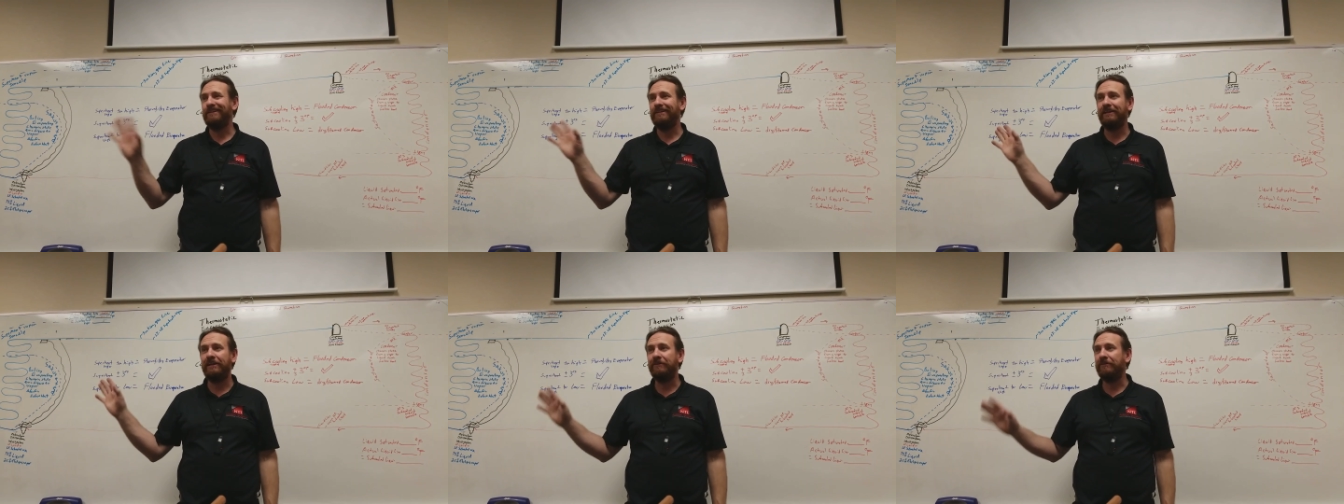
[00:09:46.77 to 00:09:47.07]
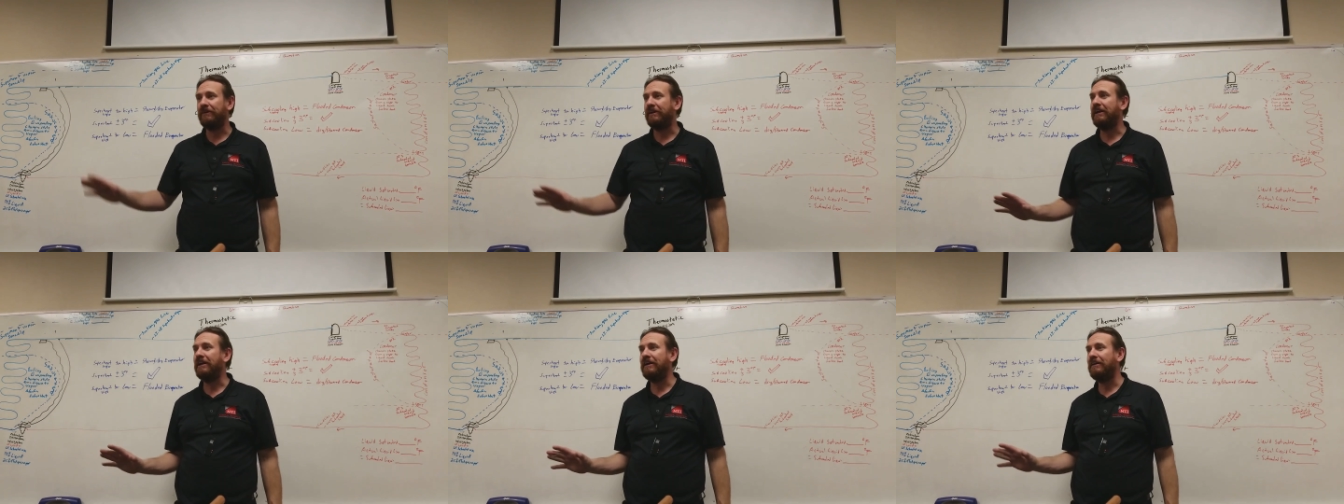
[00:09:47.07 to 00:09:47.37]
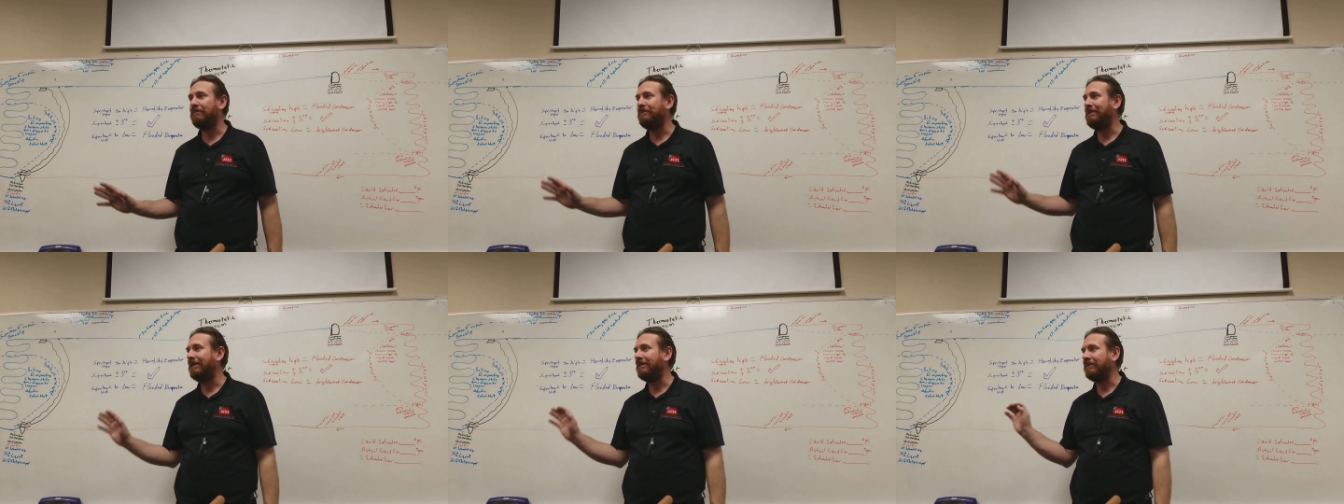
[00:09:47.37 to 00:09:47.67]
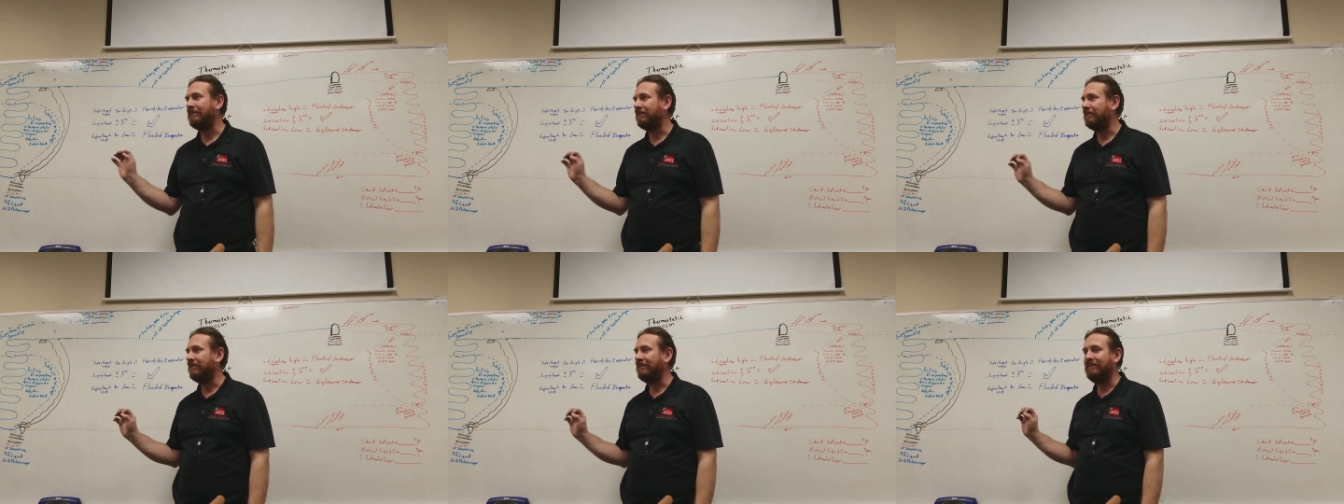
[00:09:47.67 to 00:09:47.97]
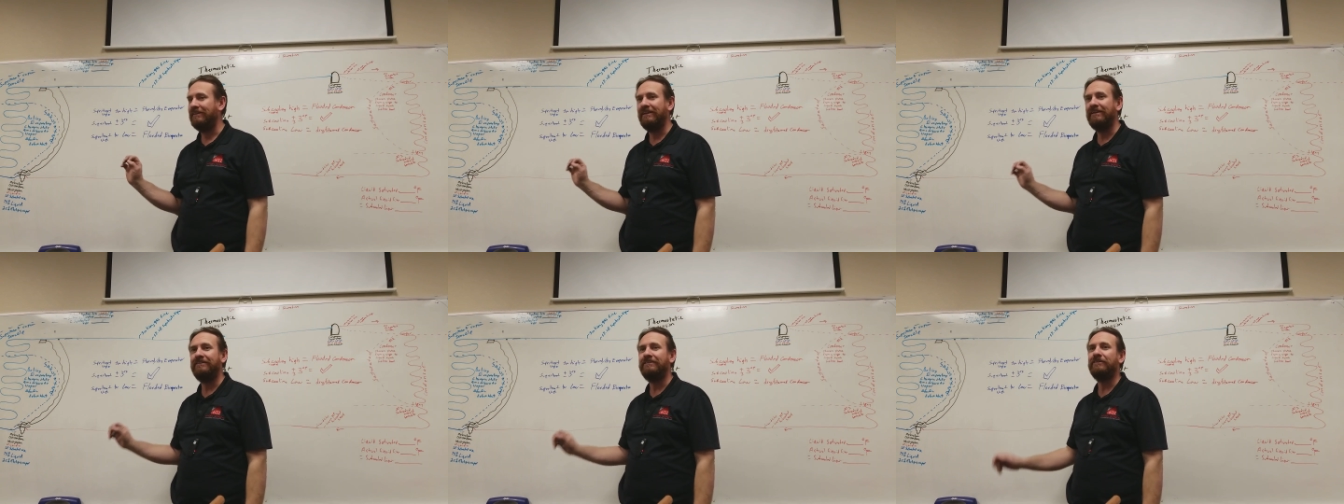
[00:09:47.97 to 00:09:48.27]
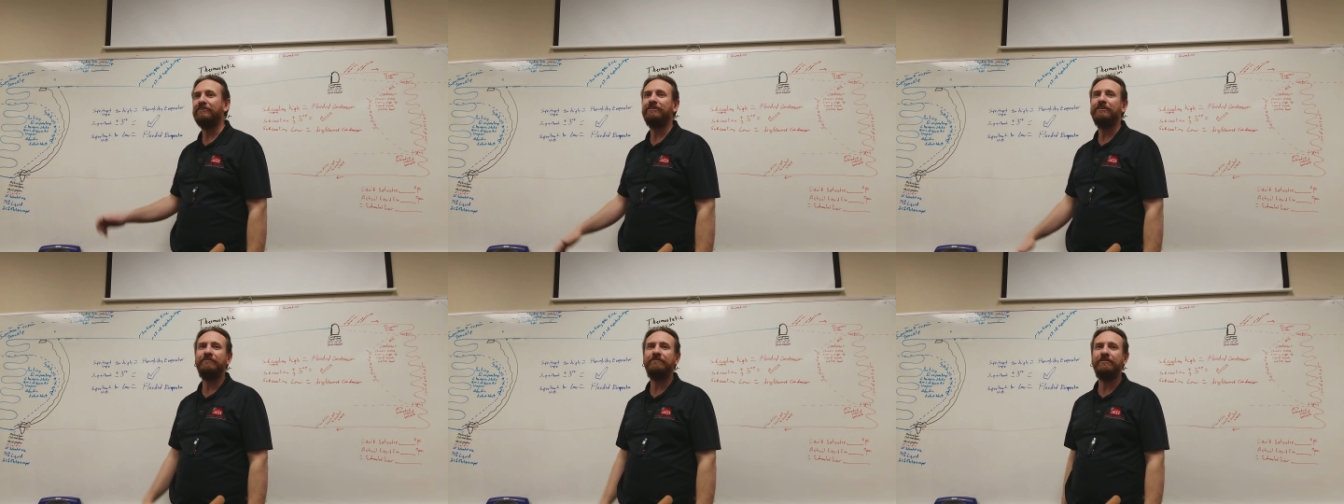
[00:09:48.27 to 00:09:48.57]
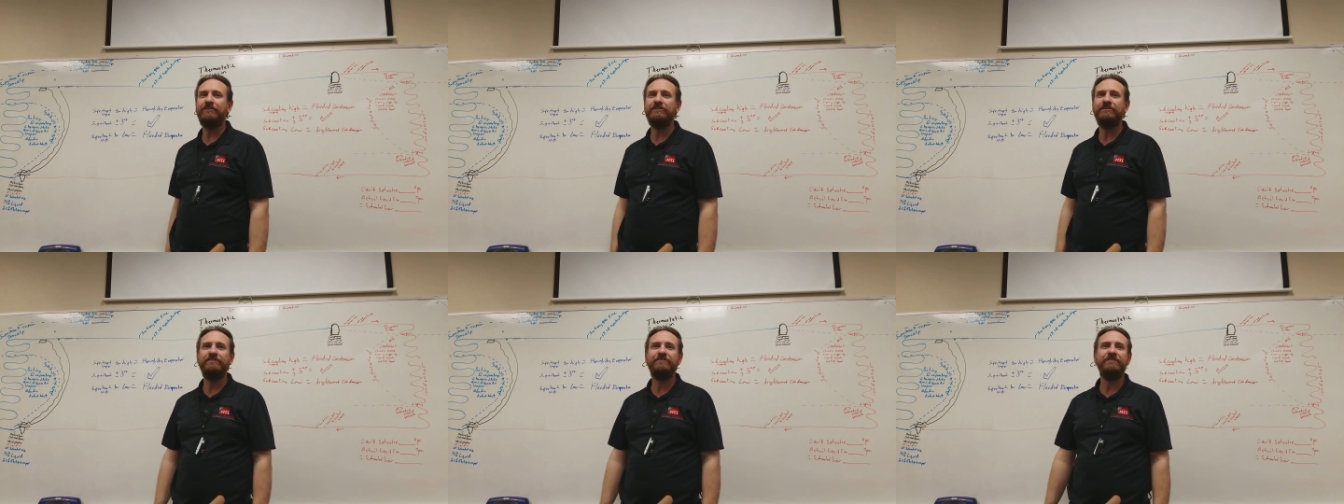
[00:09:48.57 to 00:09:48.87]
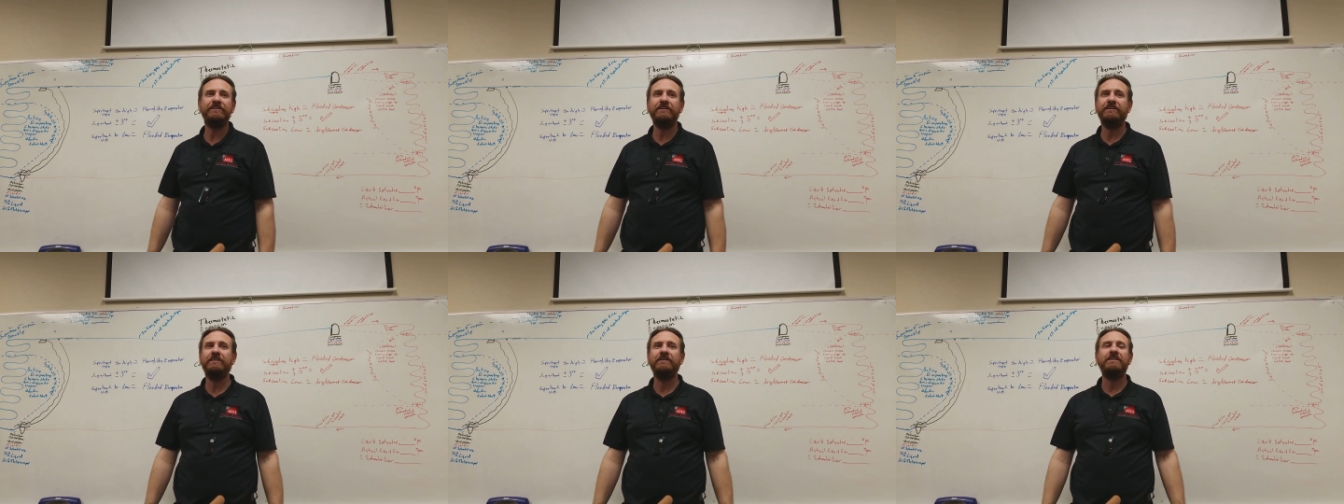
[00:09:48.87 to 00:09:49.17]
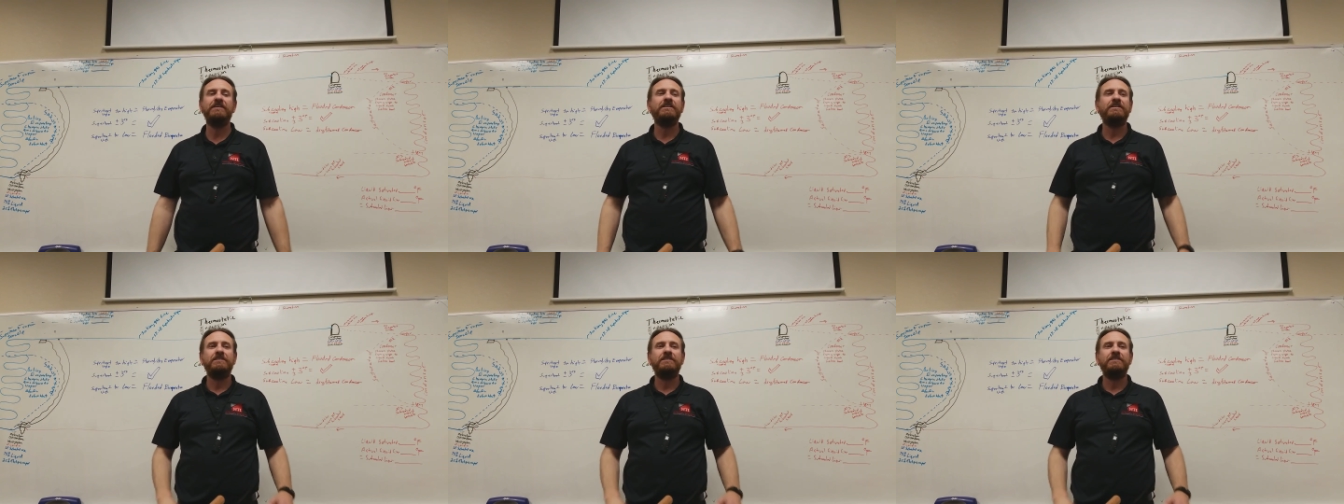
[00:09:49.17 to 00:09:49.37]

I don't care about the details of efficiency.